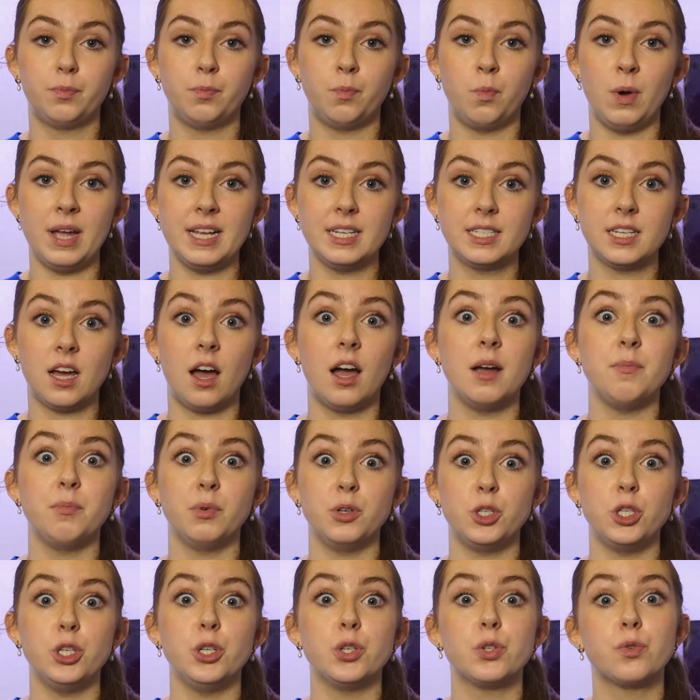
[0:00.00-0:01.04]
wait
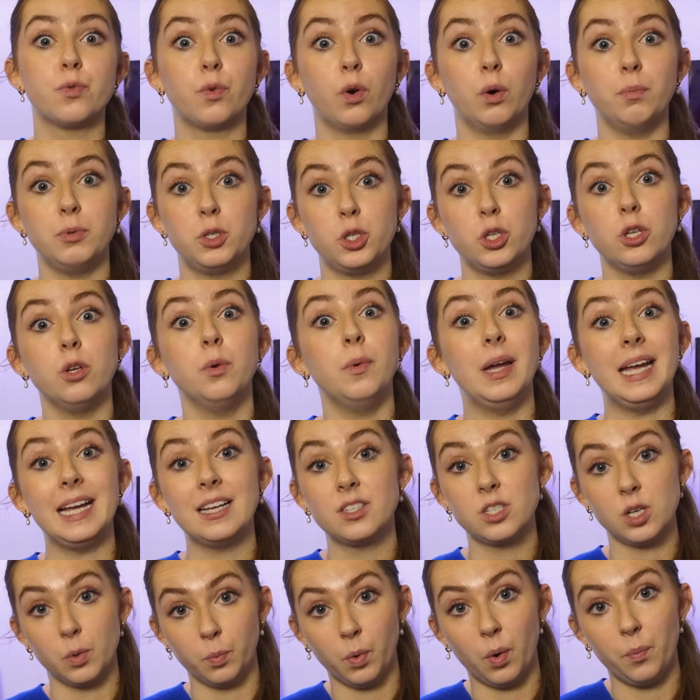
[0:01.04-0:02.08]
time reduced from 2
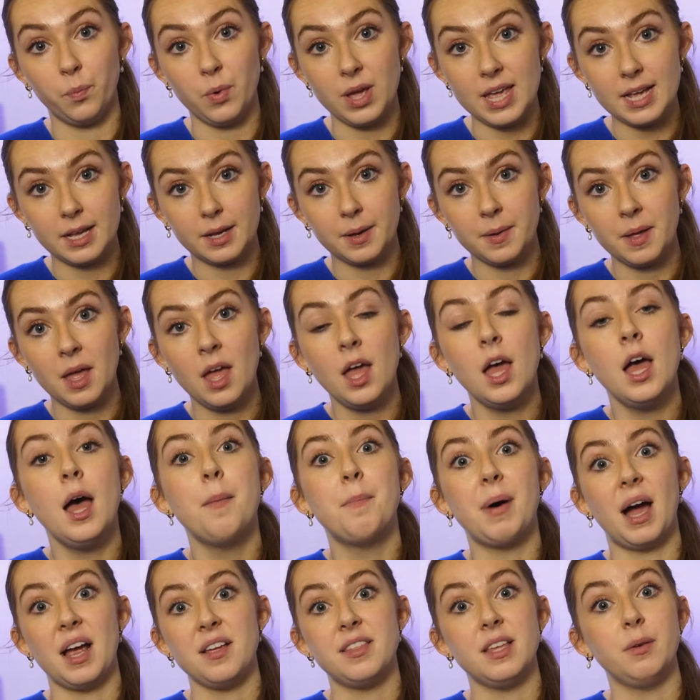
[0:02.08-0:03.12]
weeks to 1 week.
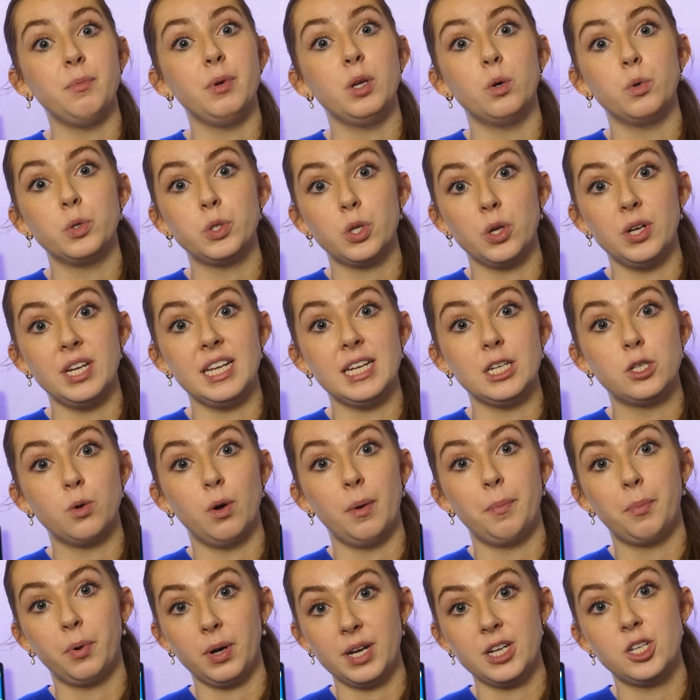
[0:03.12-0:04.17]
But I think we also
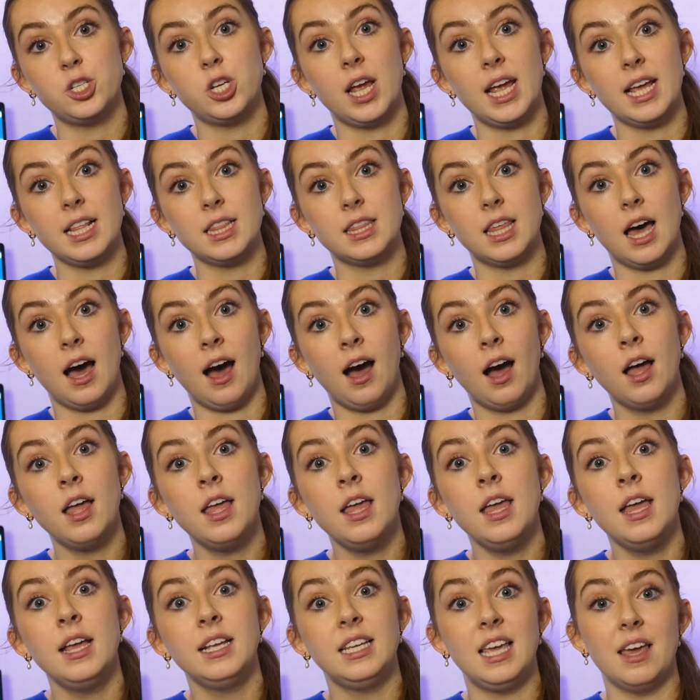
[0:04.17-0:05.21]
need to appreciate
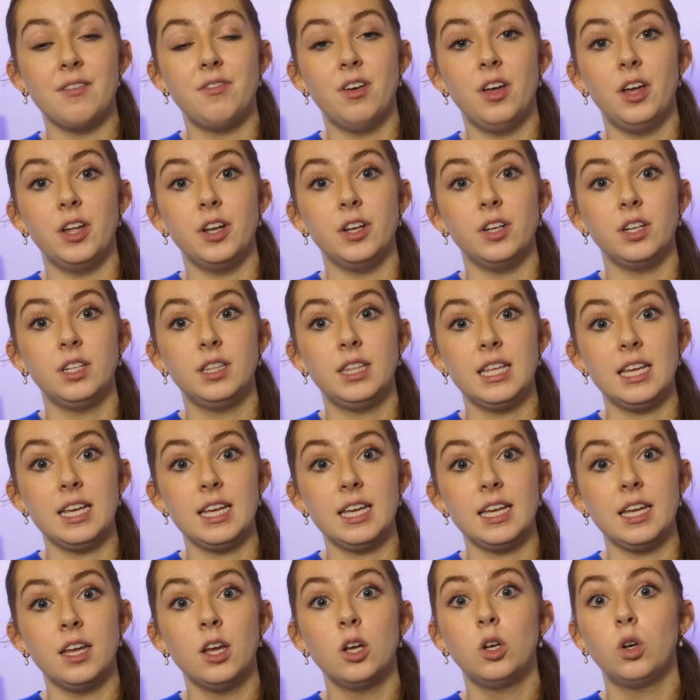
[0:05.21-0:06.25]
that given
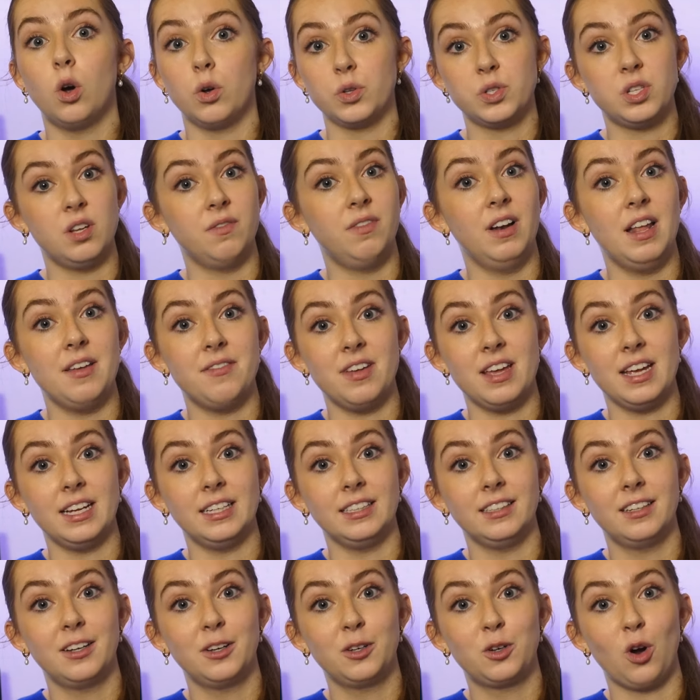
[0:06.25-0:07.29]
the cost of
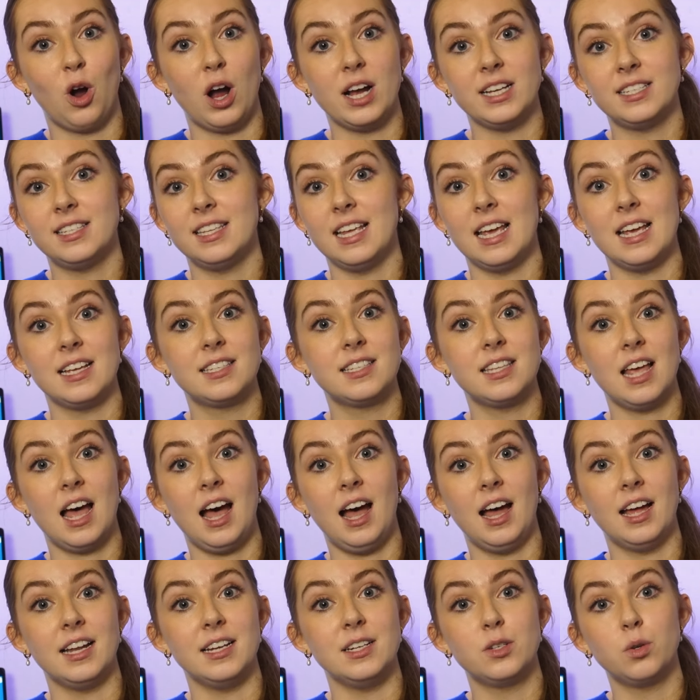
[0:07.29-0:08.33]
living
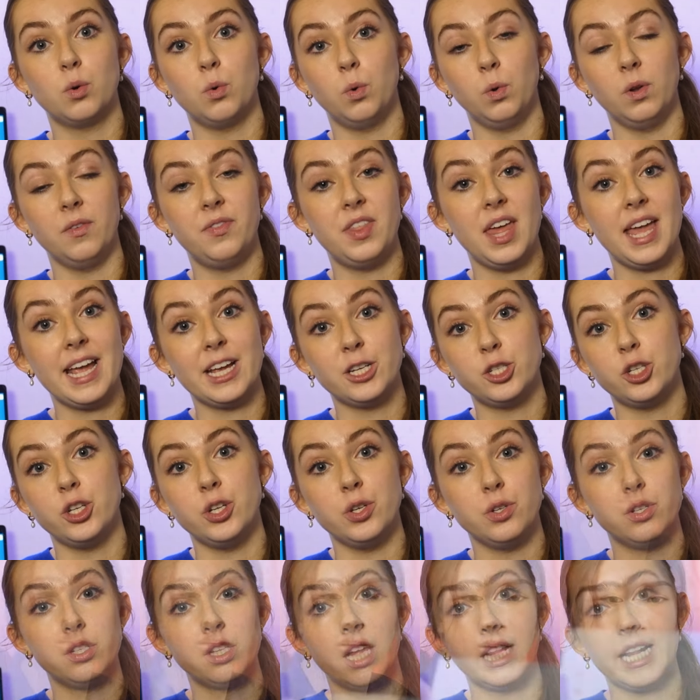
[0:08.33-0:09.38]
crisis and all of the
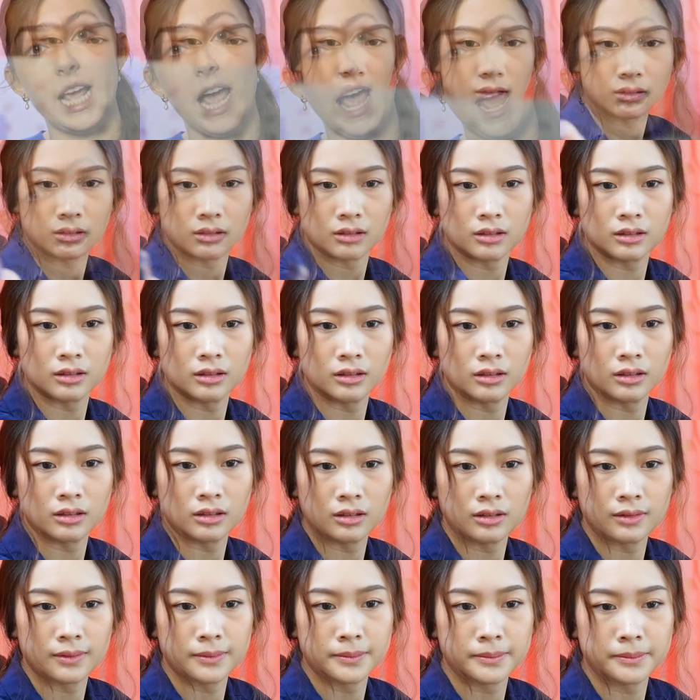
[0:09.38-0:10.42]
issues that the
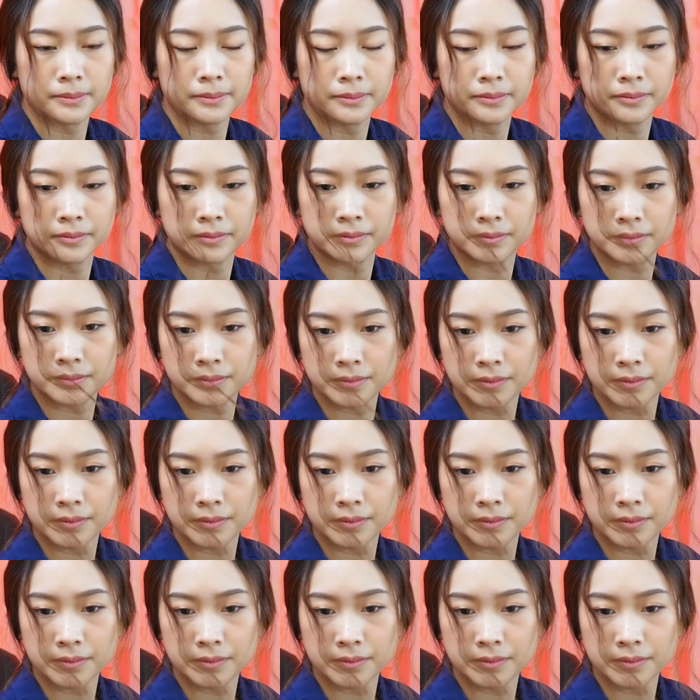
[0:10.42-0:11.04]
NHS are